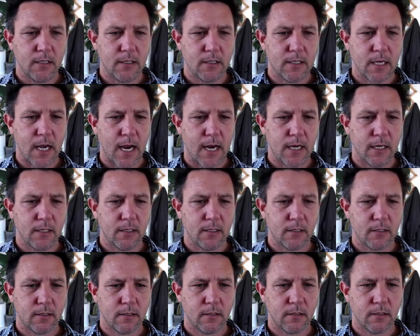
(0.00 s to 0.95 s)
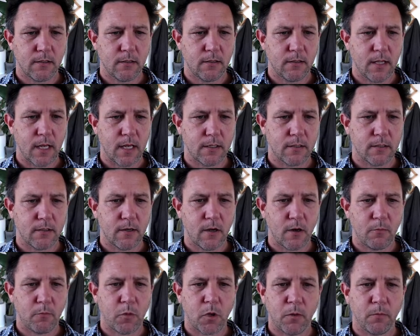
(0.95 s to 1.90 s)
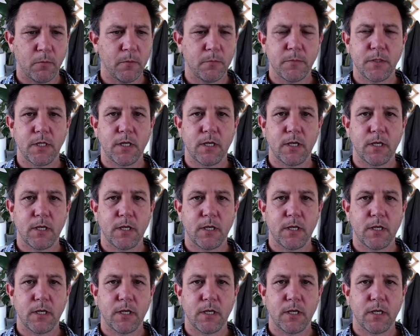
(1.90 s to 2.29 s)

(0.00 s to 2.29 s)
date, that's no problems.